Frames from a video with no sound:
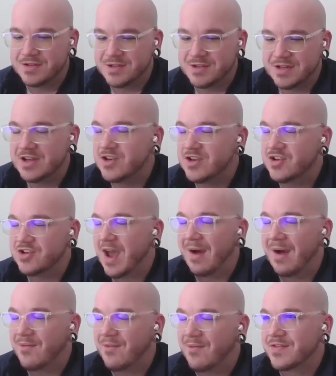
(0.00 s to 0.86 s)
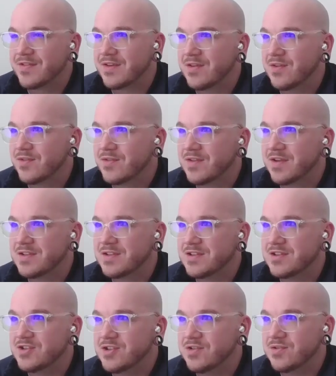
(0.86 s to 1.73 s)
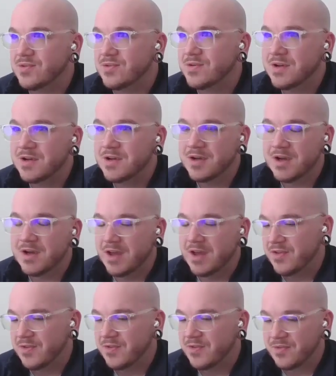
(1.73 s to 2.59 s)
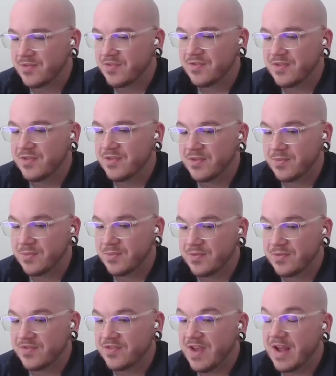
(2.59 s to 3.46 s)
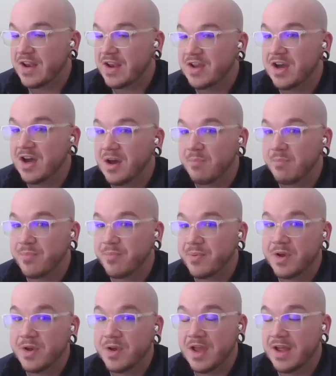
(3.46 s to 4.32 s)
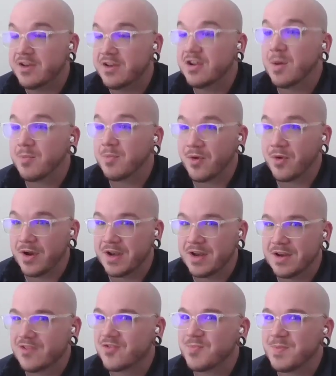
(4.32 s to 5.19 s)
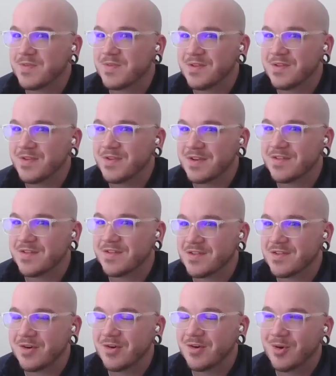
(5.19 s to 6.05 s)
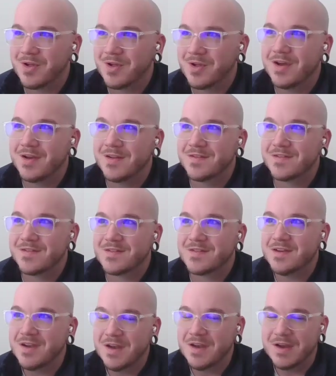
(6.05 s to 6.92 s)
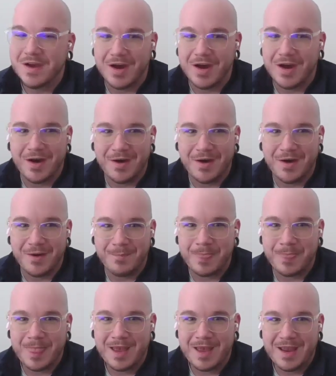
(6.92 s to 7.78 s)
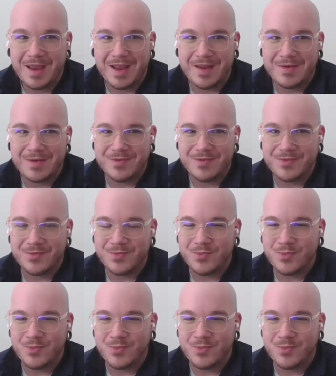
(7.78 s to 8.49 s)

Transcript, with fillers: didn't have the skill set to do. And uh, this was this was setting up and upgrading a specific Cisco appliance. Um, and